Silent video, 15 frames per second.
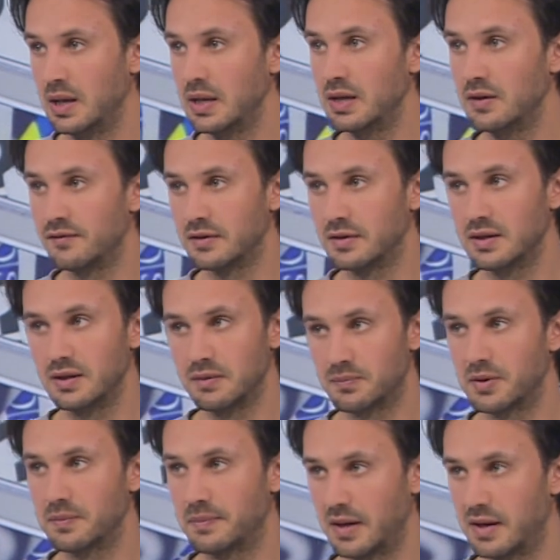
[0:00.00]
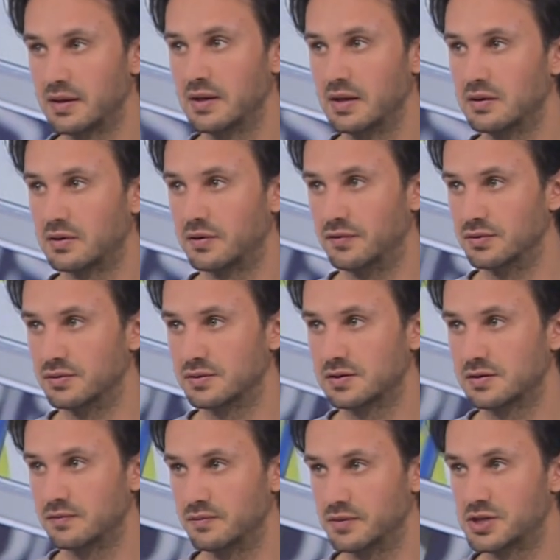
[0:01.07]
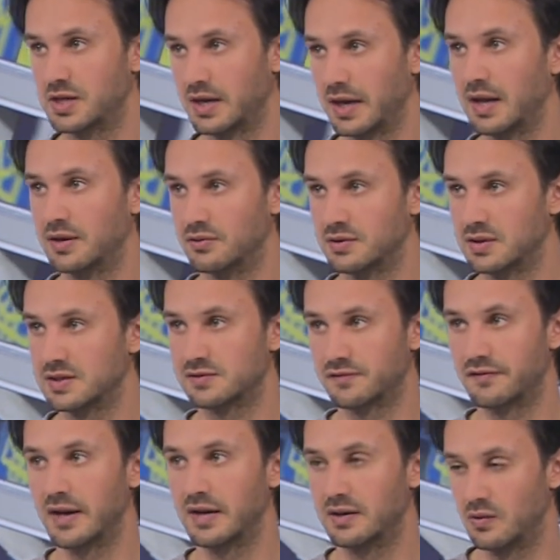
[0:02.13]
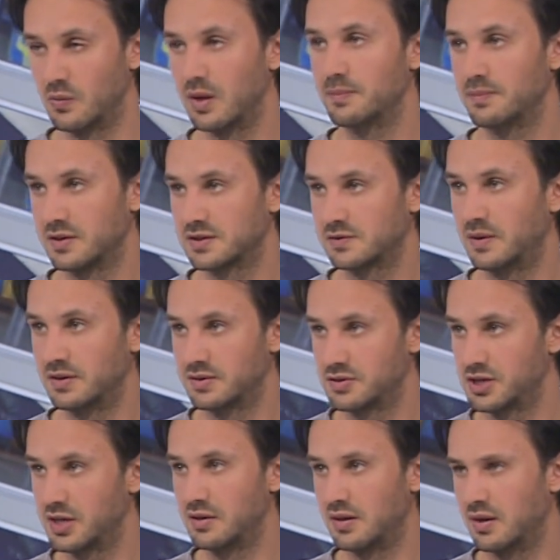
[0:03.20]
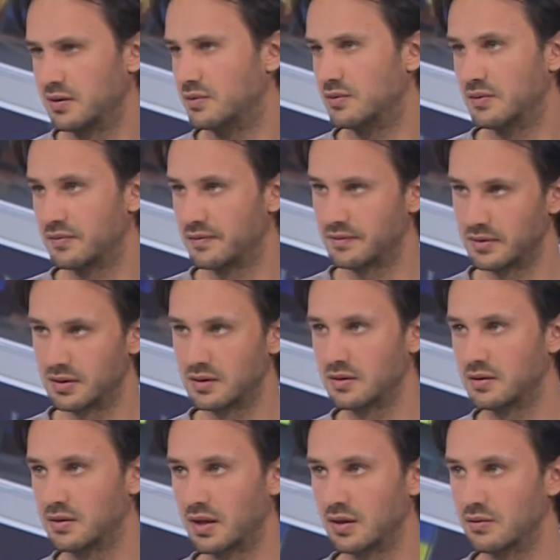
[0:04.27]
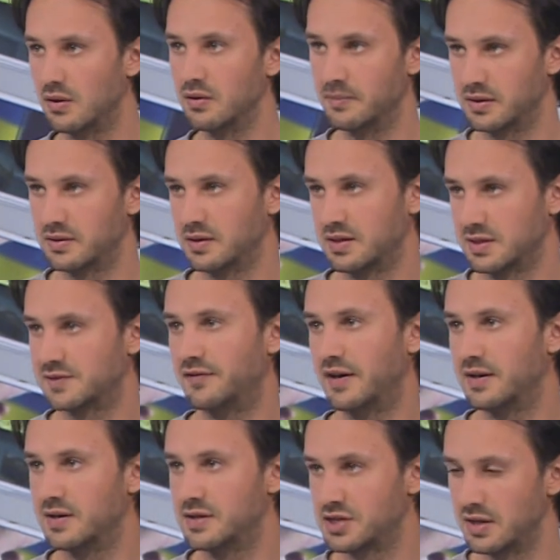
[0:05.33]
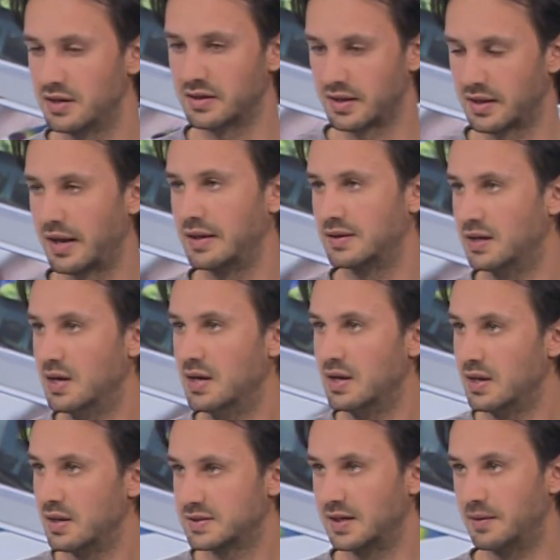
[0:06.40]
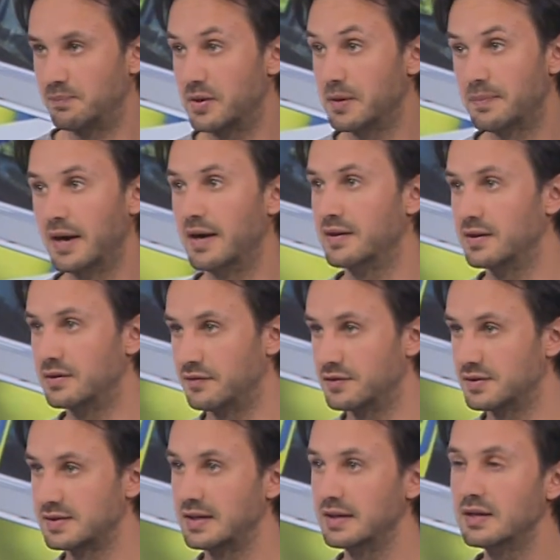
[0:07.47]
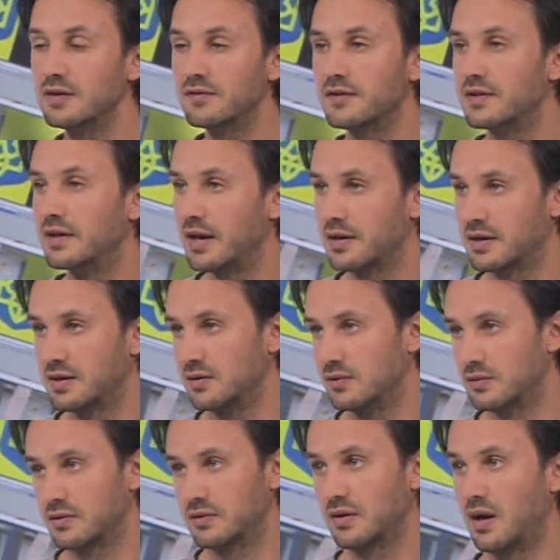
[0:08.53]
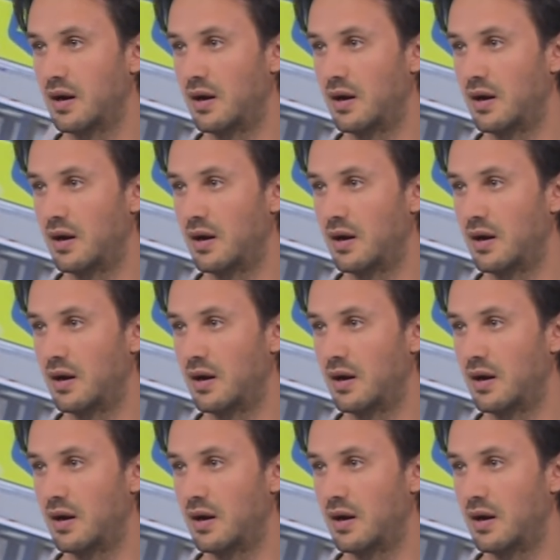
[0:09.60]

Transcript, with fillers: Even in prepared interviews, which he had on his friendly One Plus One channel, I don't know if we can call it, but in his friendly channel he had some prepared interviews, and even there he looked